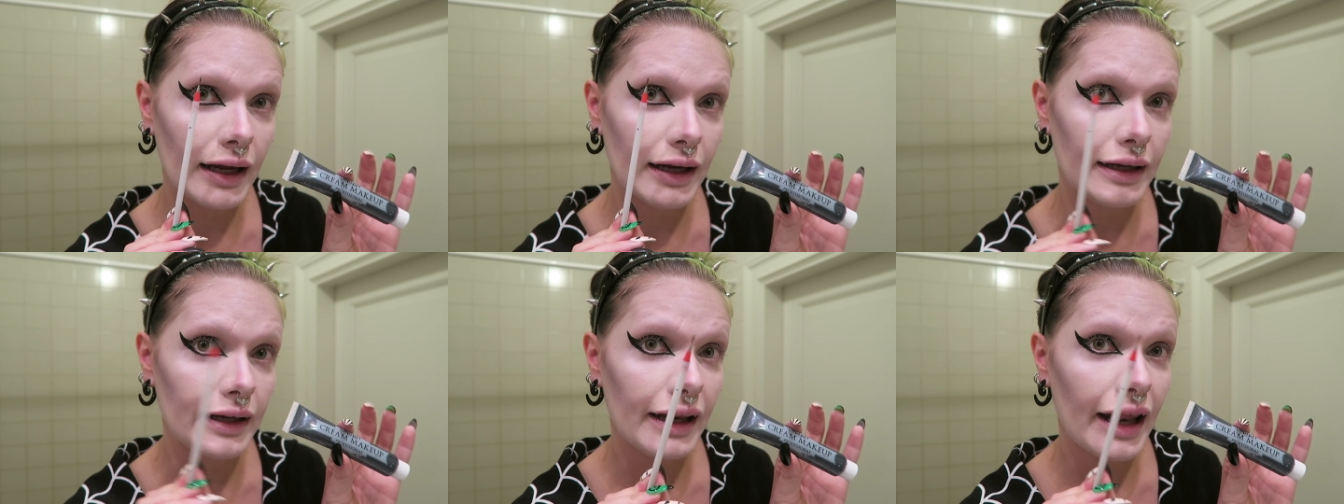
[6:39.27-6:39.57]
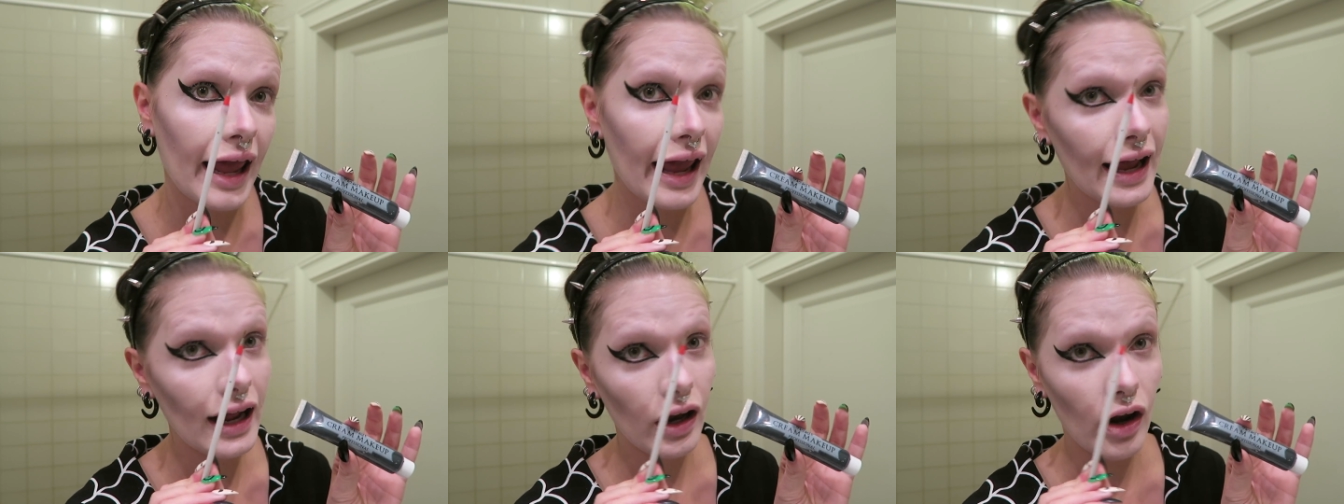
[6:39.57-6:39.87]

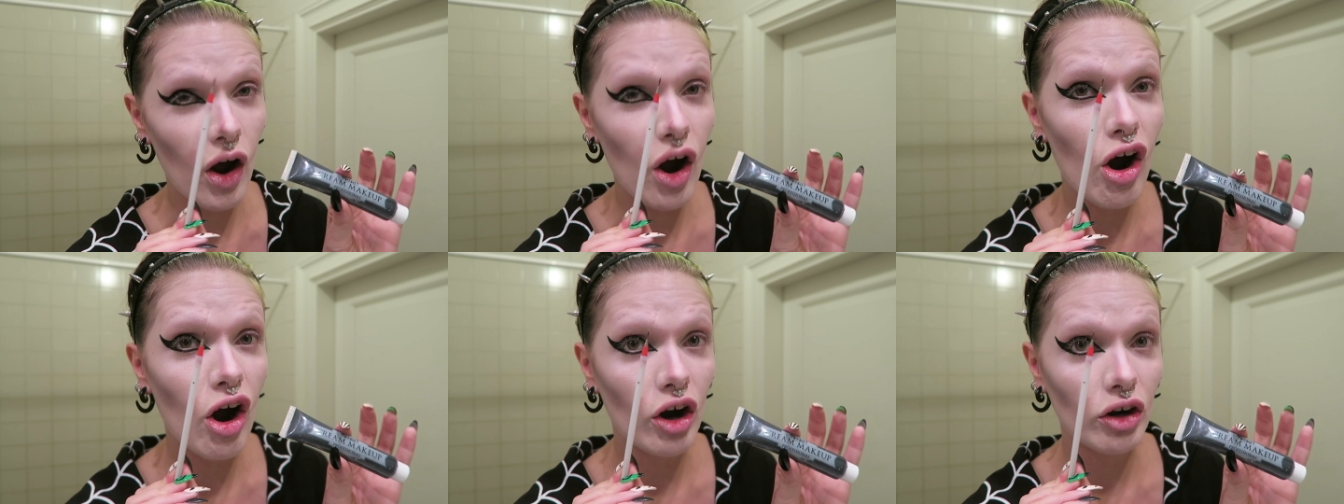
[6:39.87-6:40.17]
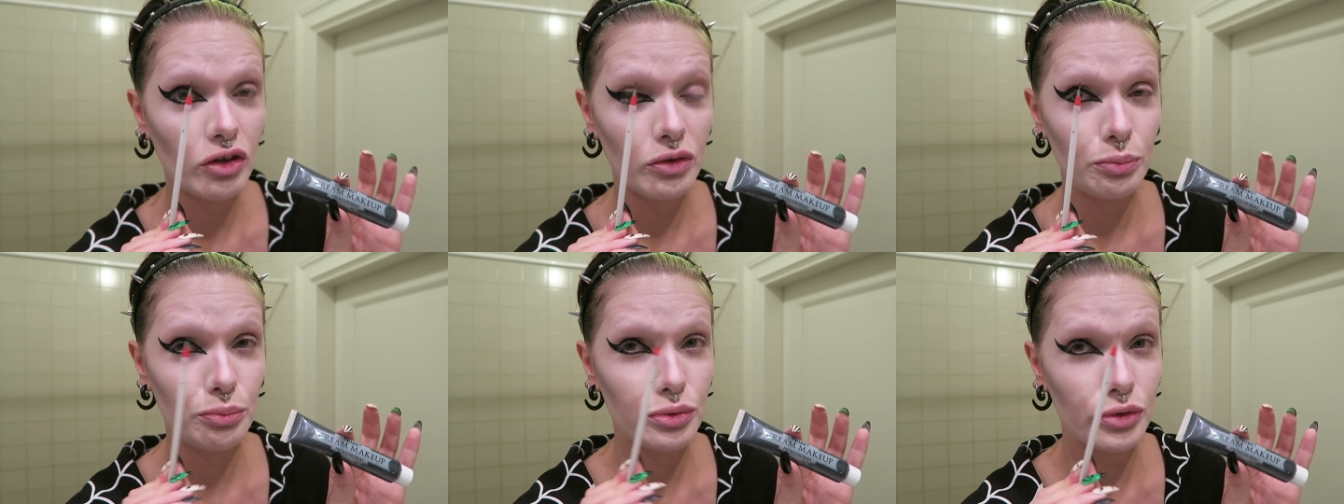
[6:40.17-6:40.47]
nail
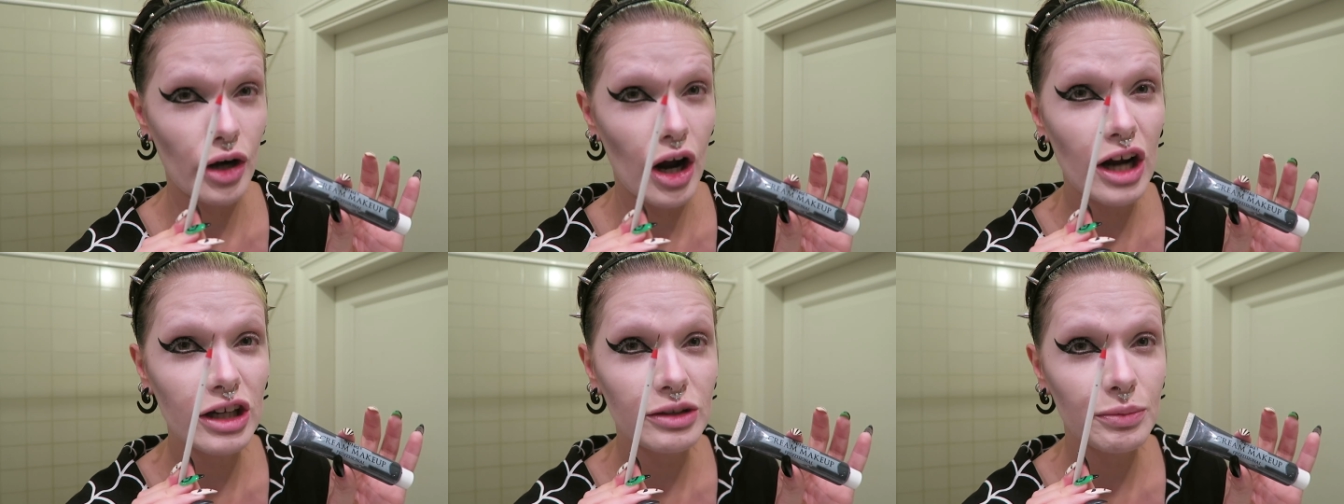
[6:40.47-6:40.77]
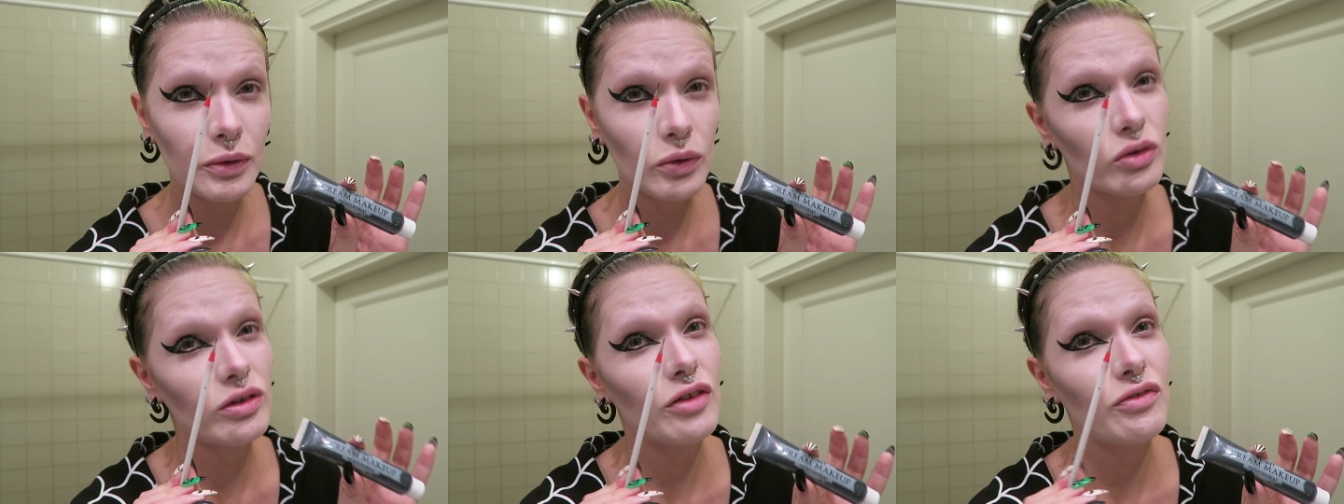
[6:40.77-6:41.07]
art brush,
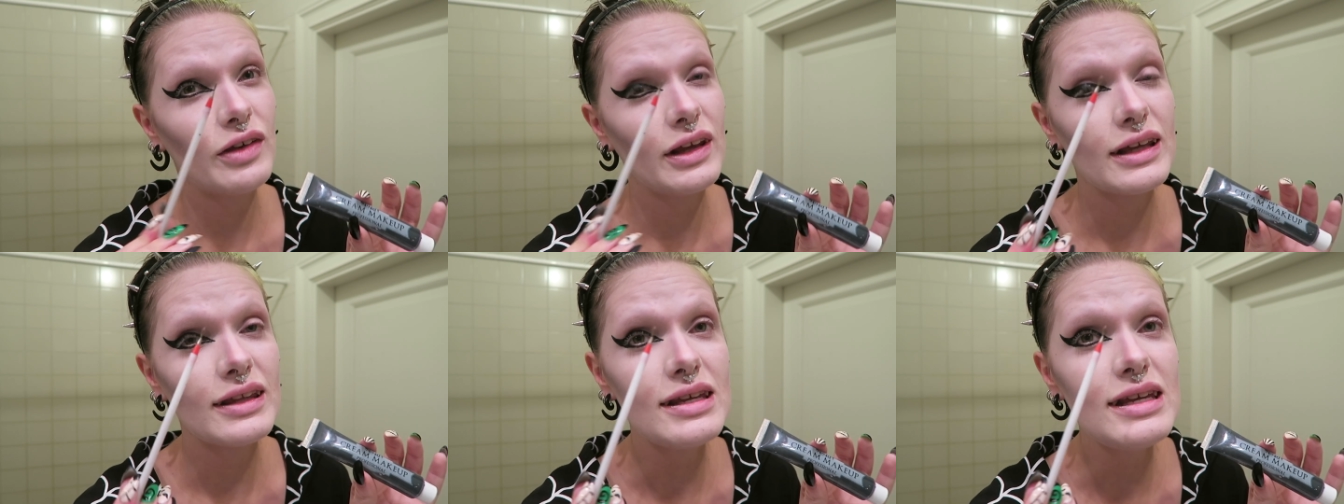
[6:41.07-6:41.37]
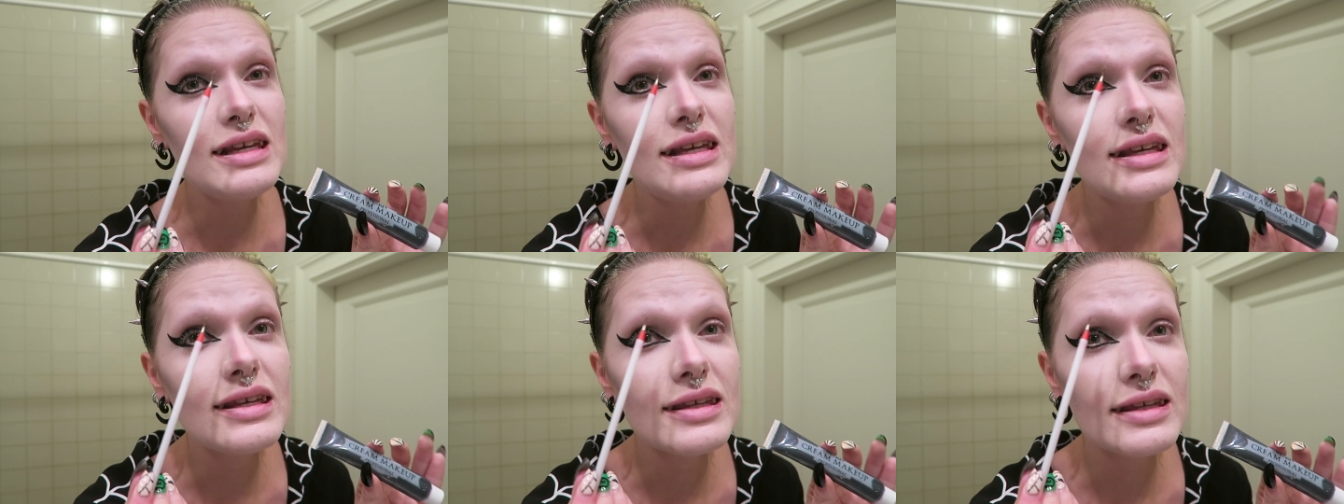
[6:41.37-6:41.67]
because I think it's
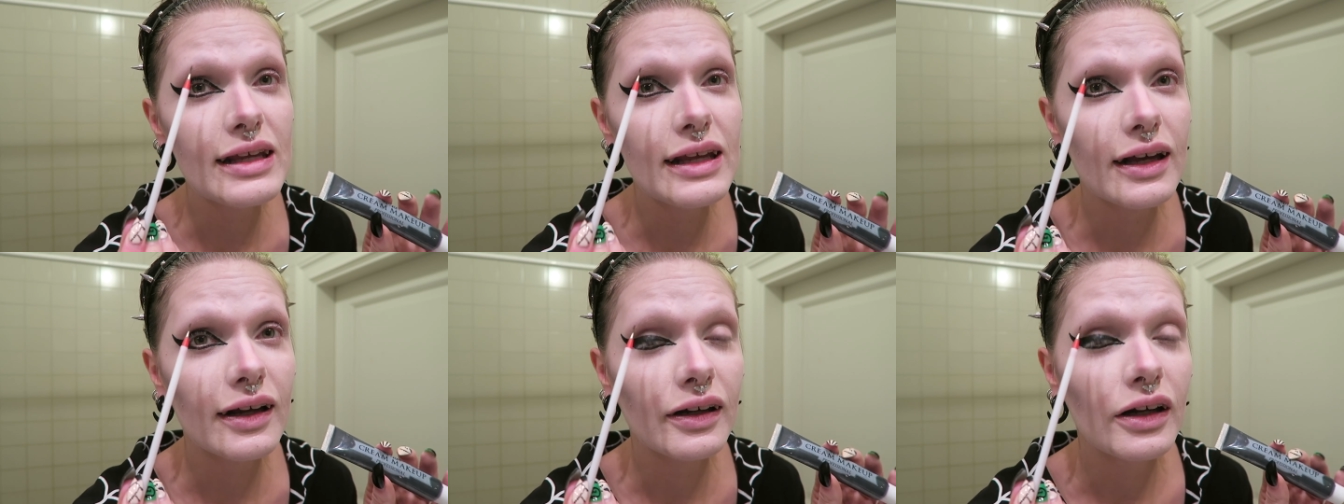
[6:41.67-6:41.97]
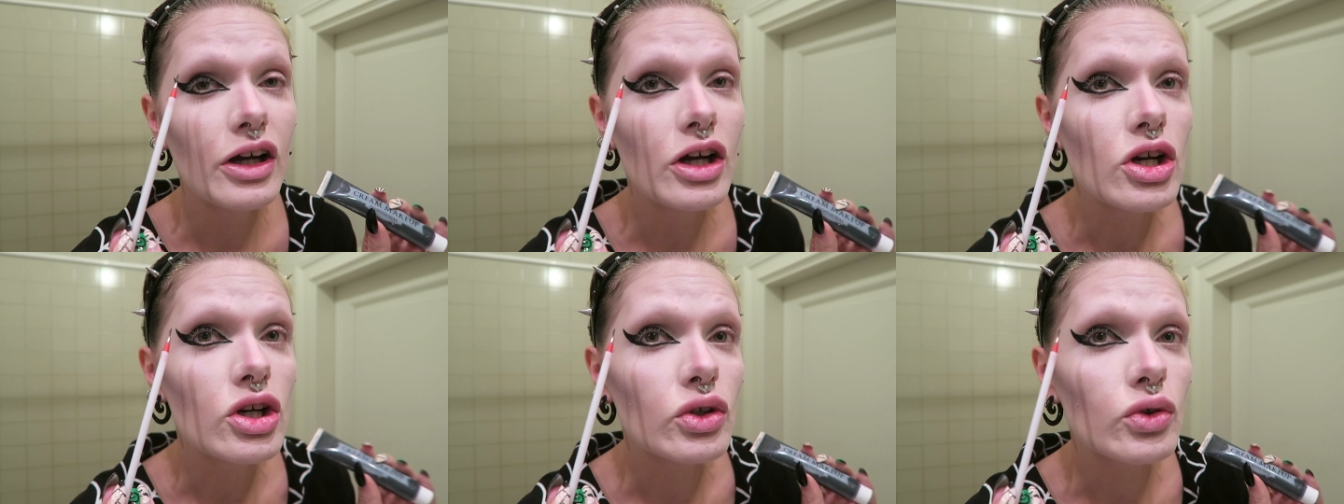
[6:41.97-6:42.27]
easier